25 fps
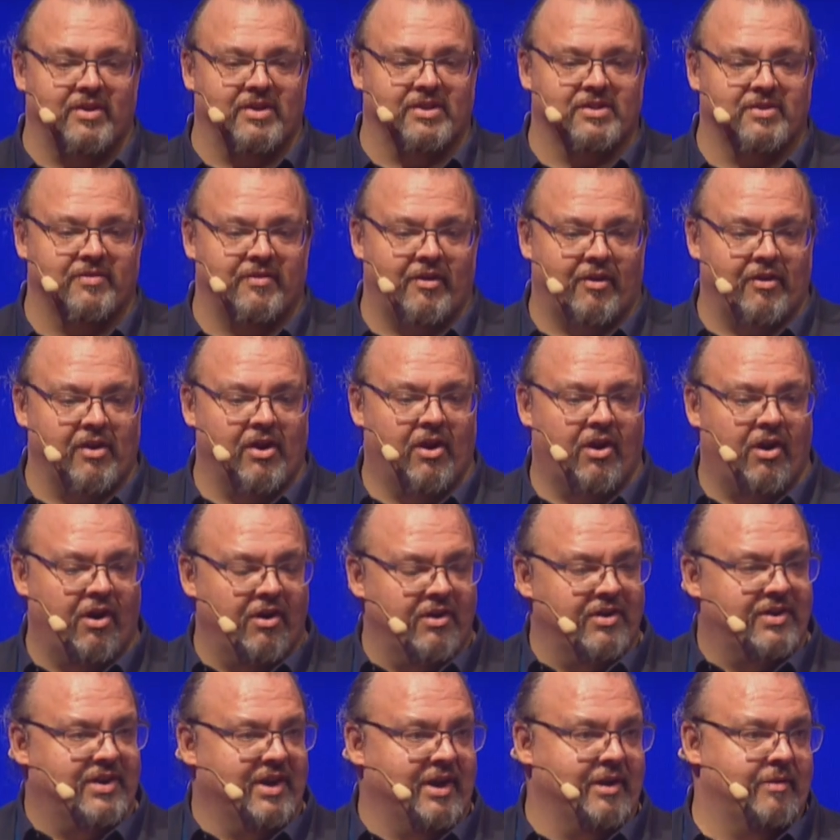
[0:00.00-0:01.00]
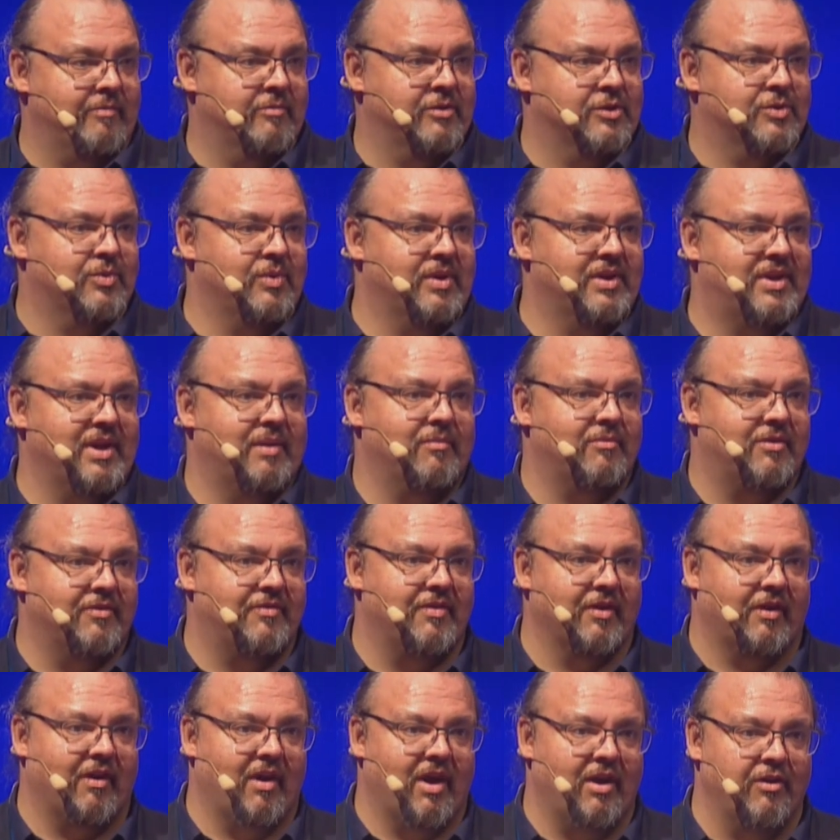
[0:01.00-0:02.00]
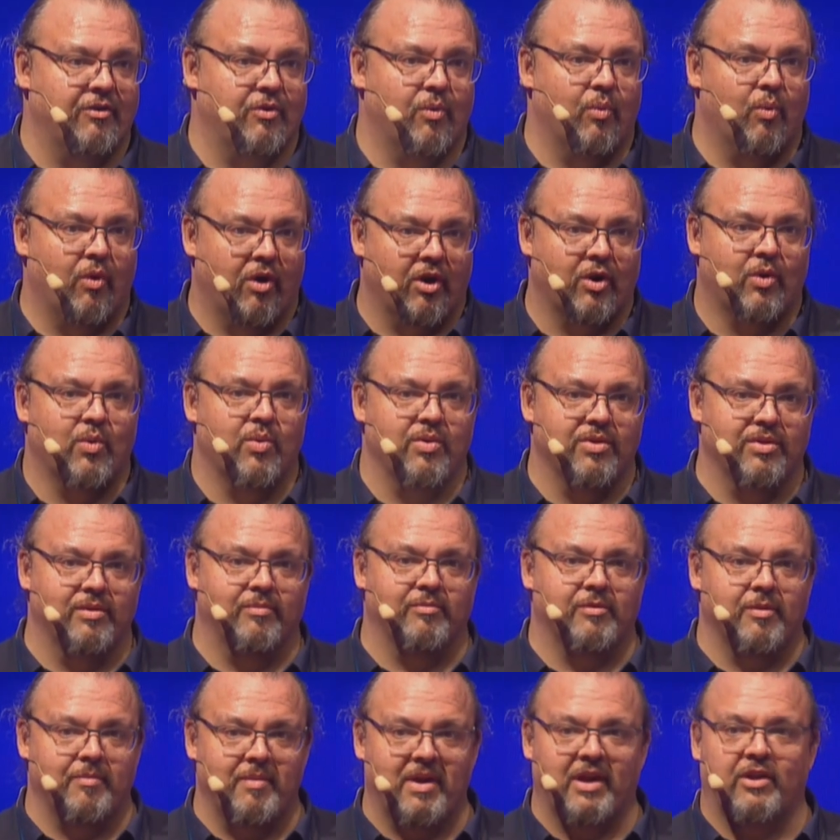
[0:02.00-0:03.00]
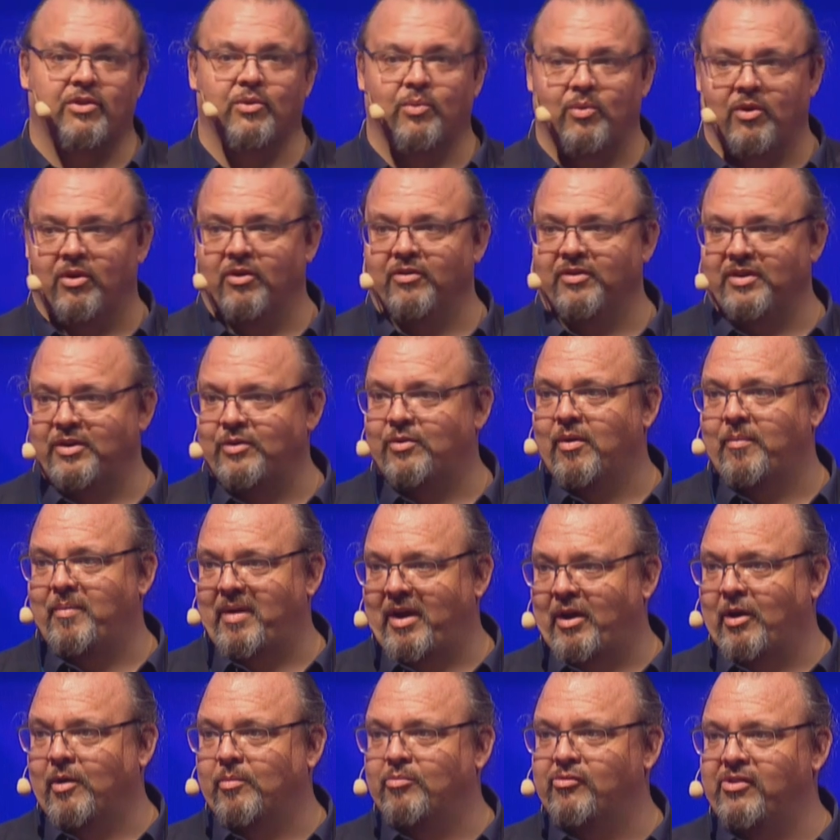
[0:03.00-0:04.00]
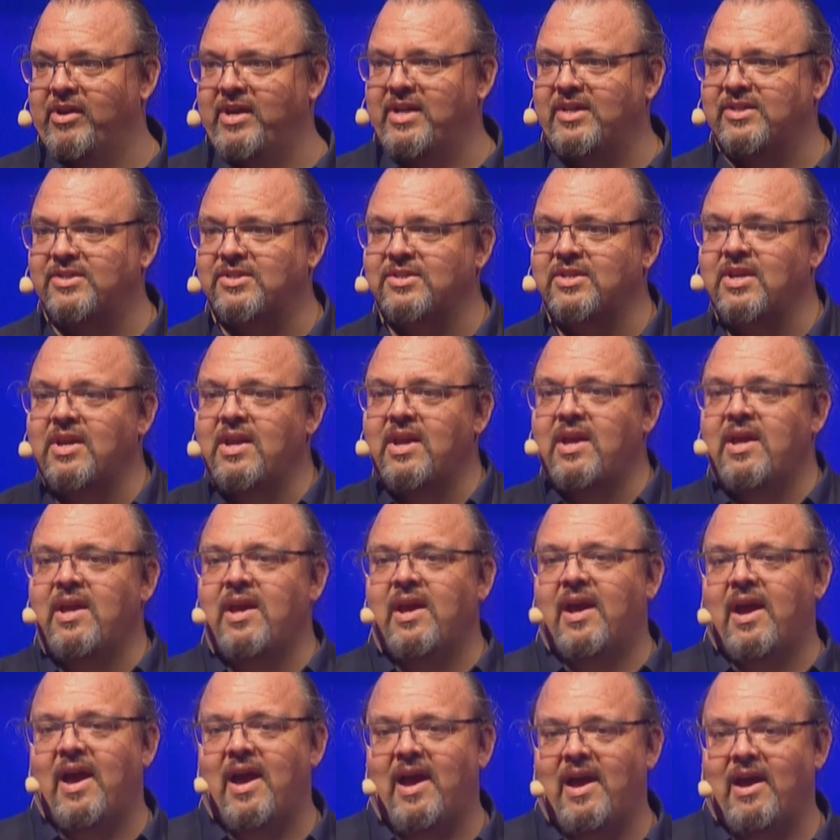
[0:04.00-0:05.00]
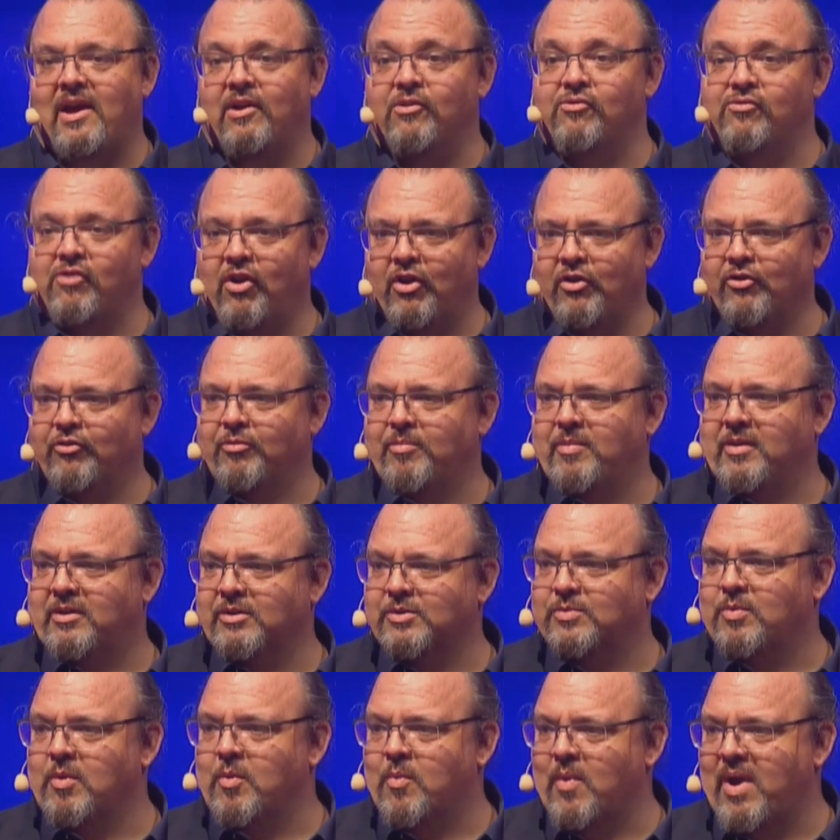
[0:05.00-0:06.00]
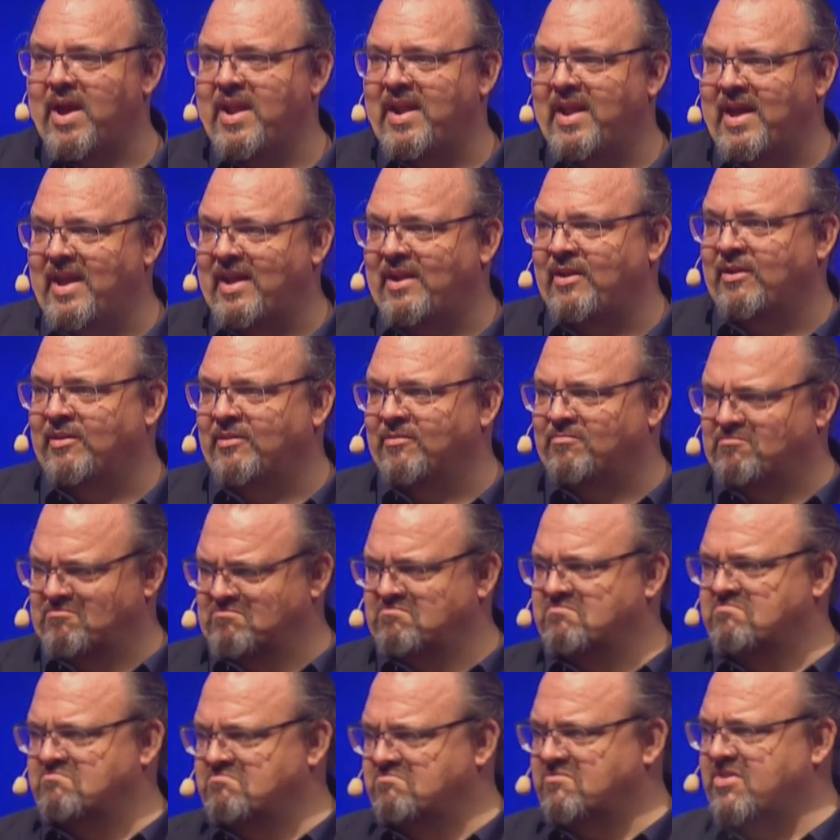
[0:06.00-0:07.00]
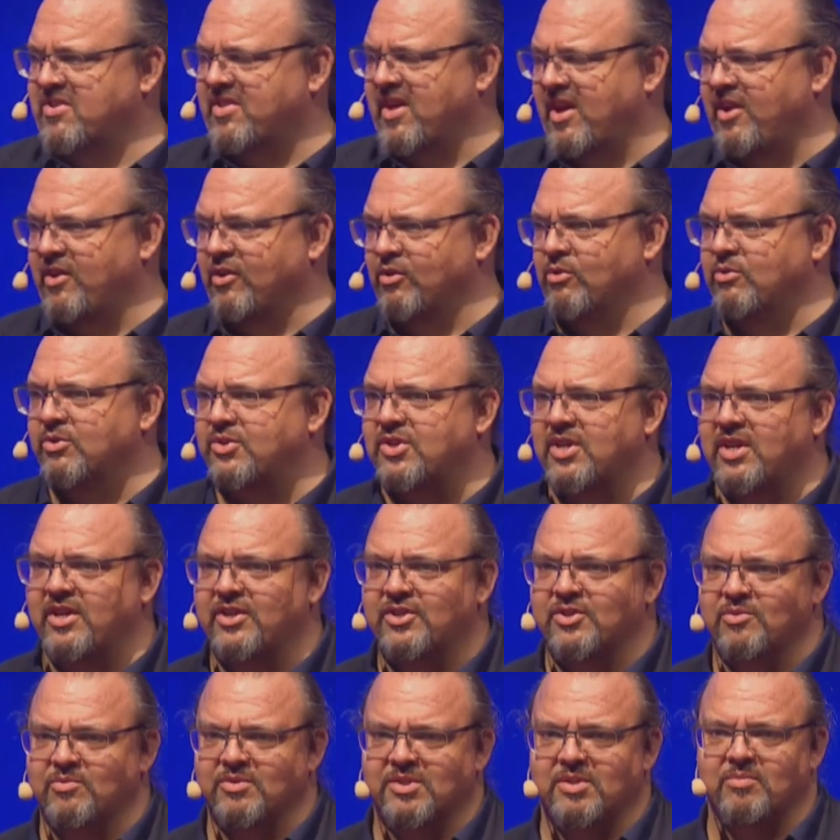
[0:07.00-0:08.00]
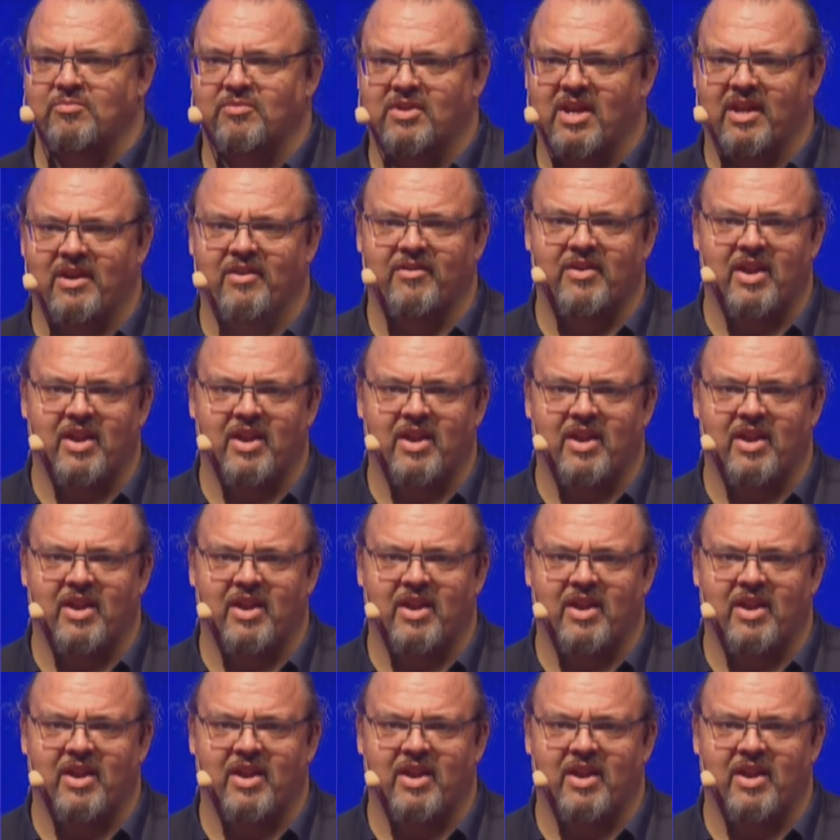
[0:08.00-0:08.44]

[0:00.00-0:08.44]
us a very hard time as we attempt to figure out how to work with them to make the world into a better place, largely because we went in to that negotiation with some kind of